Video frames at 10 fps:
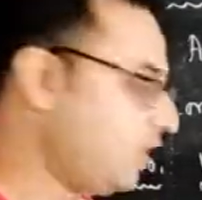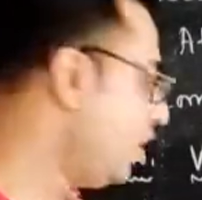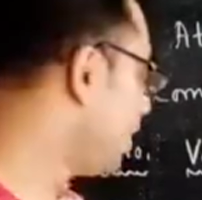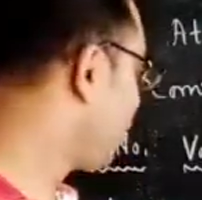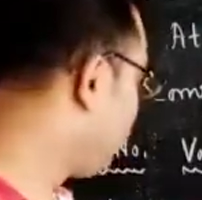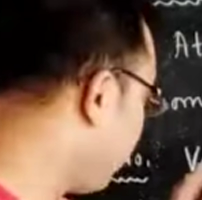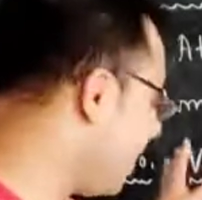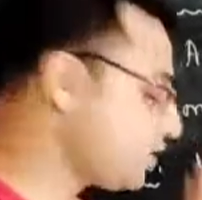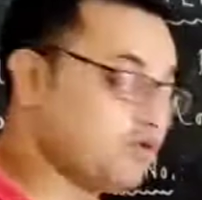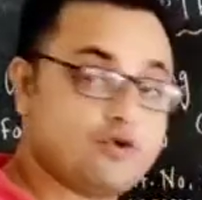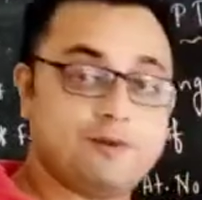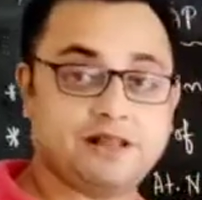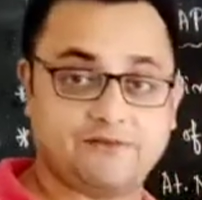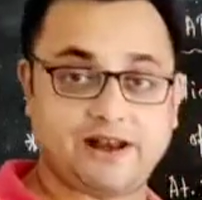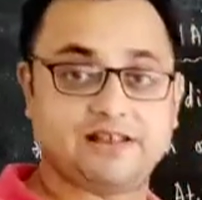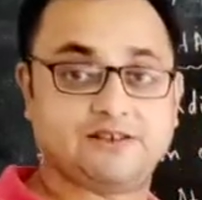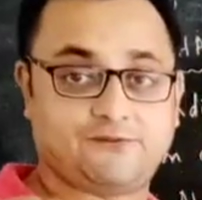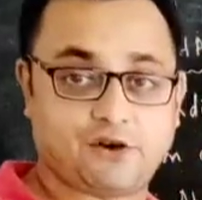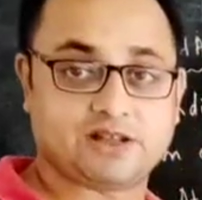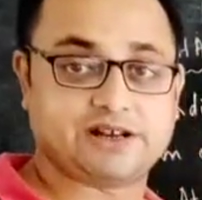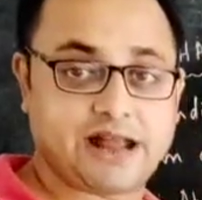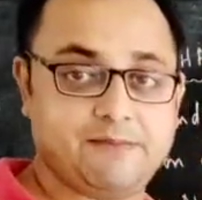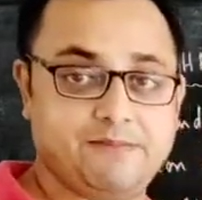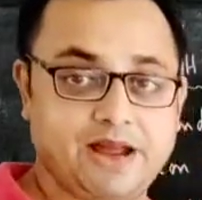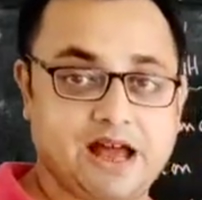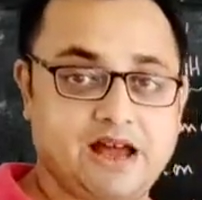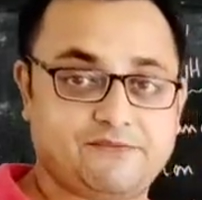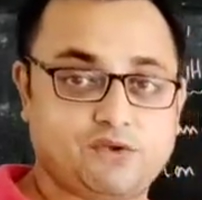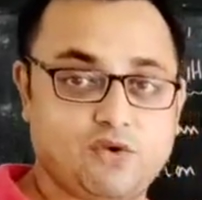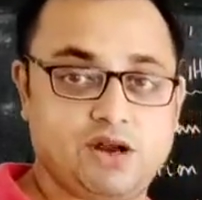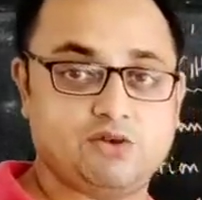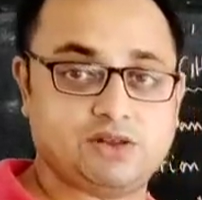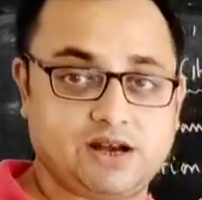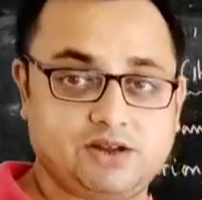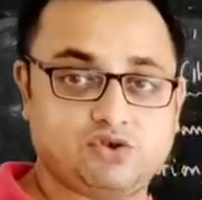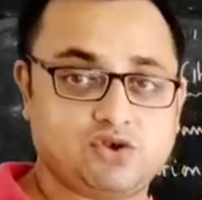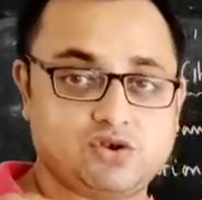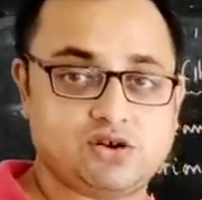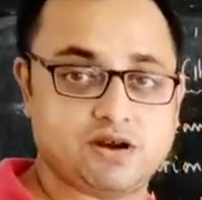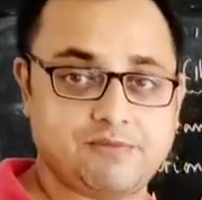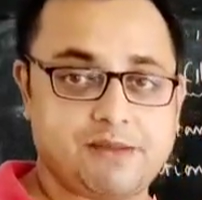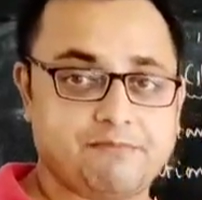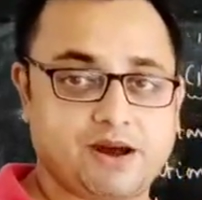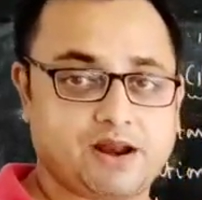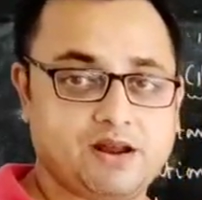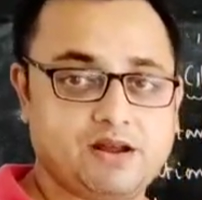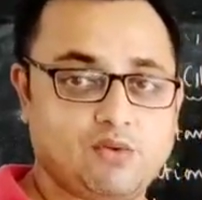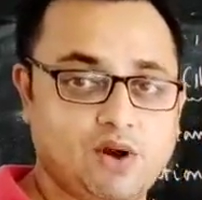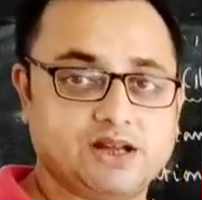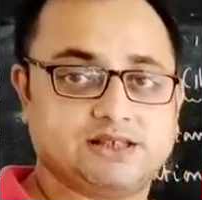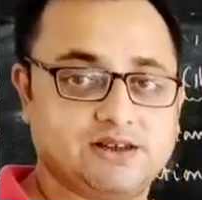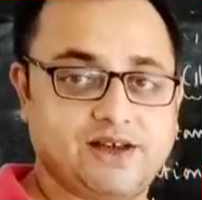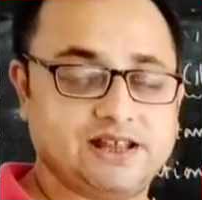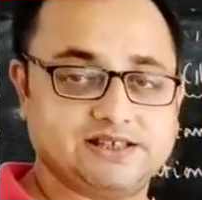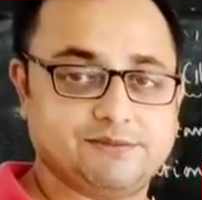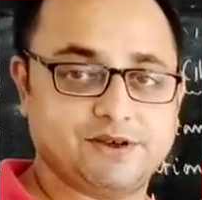or what would be the valency. For the time being, I have told you that you should remember what is the valency.